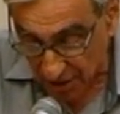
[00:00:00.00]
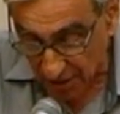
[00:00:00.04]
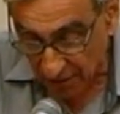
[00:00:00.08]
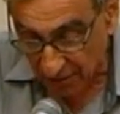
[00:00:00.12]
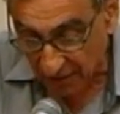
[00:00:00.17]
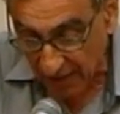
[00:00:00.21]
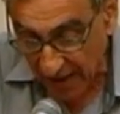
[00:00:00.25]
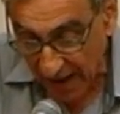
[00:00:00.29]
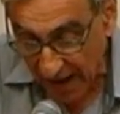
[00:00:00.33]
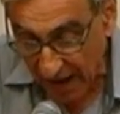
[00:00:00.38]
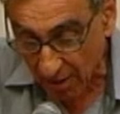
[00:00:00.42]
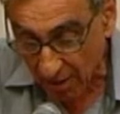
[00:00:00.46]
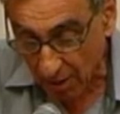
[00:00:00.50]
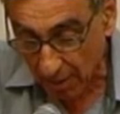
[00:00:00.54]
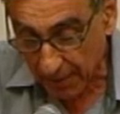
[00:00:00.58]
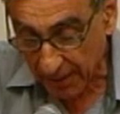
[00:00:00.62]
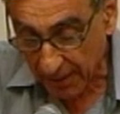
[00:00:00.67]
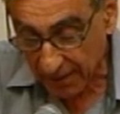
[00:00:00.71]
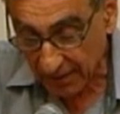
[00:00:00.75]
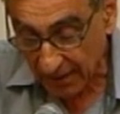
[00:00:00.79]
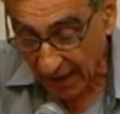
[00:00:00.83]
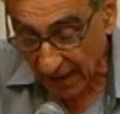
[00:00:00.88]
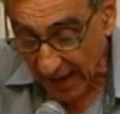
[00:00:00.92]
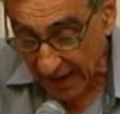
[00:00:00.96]
of the
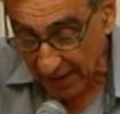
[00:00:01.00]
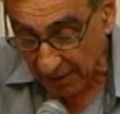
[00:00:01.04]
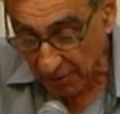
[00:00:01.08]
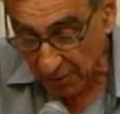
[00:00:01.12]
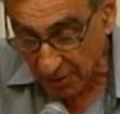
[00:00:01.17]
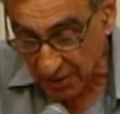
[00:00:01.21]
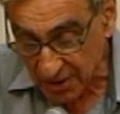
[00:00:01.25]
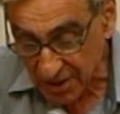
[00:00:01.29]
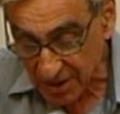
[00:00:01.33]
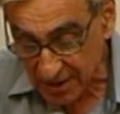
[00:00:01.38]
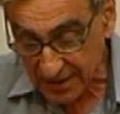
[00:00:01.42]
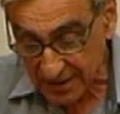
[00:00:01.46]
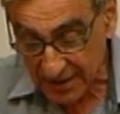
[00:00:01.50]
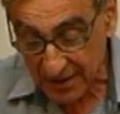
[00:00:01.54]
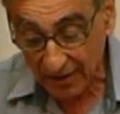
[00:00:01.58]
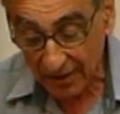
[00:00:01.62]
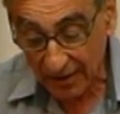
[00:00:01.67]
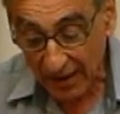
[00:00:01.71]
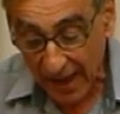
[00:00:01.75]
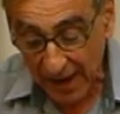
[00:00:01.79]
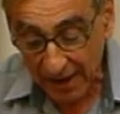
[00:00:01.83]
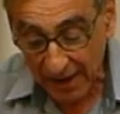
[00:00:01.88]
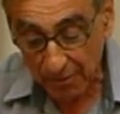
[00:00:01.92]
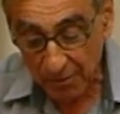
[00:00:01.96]
Arabic language as the
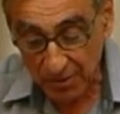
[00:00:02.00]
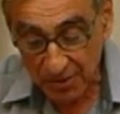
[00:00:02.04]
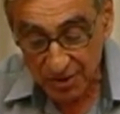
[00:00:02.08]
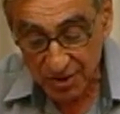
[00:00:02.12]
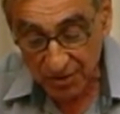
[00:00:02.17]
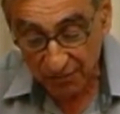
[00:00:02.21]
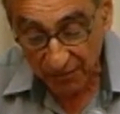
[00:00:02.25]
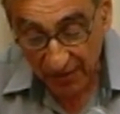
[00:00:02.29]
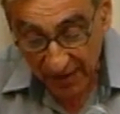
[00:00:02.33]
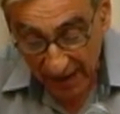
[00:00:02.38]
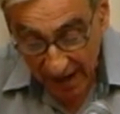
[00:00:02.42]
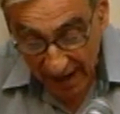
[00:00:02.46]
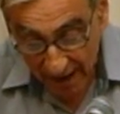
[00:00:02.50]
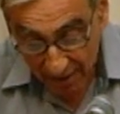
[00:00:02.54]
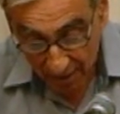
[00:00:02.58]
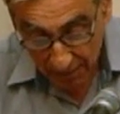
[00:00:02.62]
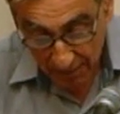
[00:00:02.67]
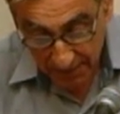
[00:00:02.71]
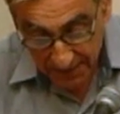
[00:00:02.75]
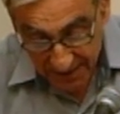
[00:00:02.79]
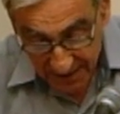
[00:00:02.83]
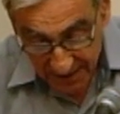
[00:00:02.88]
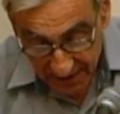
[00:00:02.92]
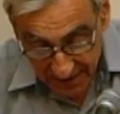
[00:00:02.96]
language of the Arab
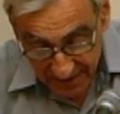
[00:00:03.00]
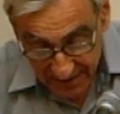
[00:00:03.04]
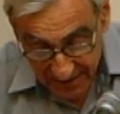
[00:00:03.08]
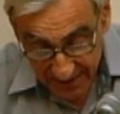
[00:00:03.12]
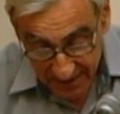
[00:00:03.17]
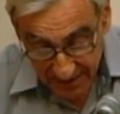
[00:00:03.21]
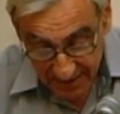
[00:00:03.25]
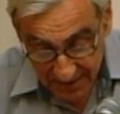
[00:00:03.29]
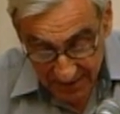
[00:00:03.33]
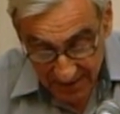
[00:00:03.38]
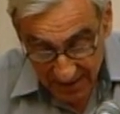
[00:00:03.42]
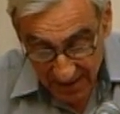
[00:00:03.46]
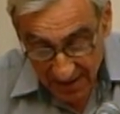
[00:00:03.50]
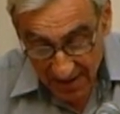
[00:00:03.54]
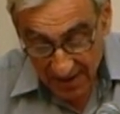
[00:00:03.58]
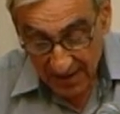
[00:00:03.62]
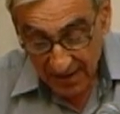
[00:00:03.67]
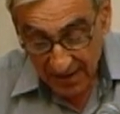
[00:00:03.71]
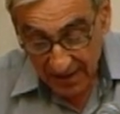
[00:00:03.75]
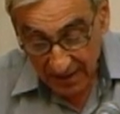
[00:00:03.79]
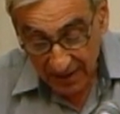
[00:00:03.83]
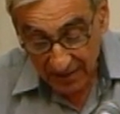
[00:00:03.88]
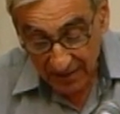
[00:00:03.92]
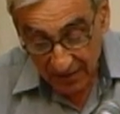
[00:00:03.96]
citizens
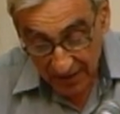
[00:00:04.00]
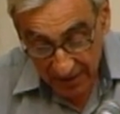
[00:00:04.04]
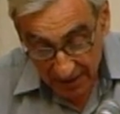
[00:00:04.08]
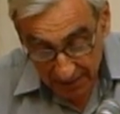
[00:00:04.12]
in the